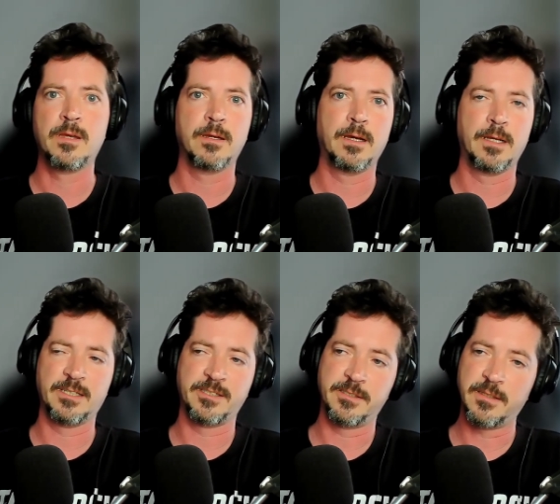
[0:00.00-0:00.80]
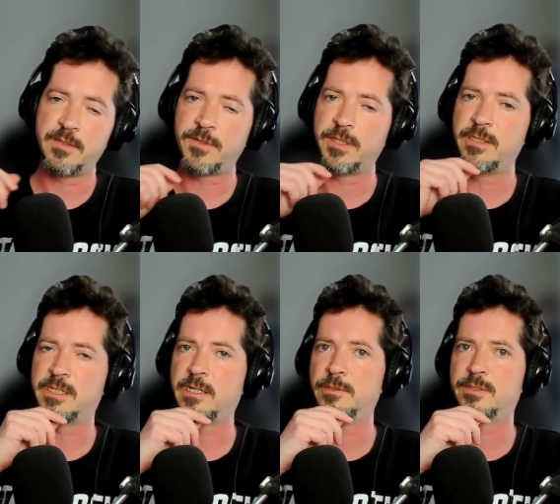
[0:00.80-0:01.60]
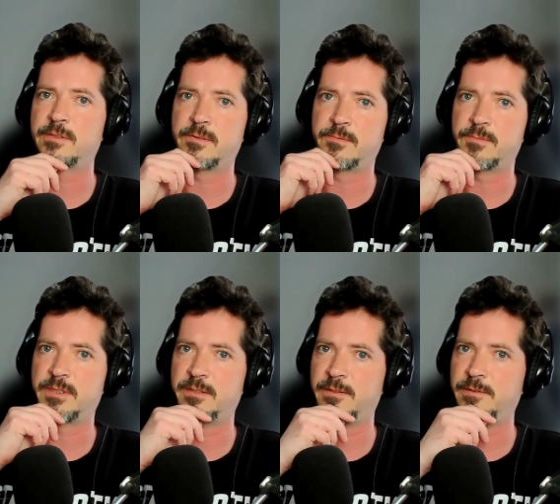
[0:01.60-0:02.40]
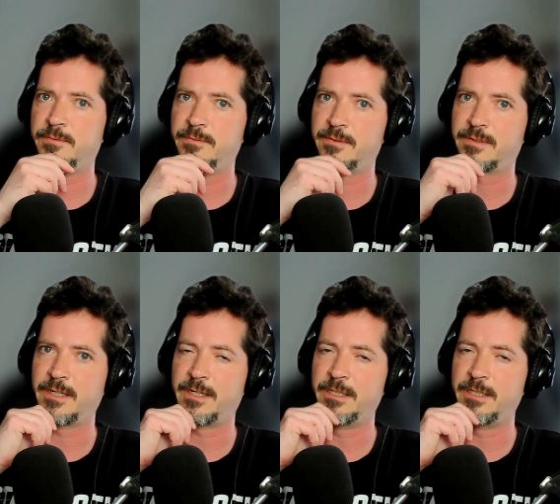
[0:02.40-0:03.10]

as he's leaving, he tells that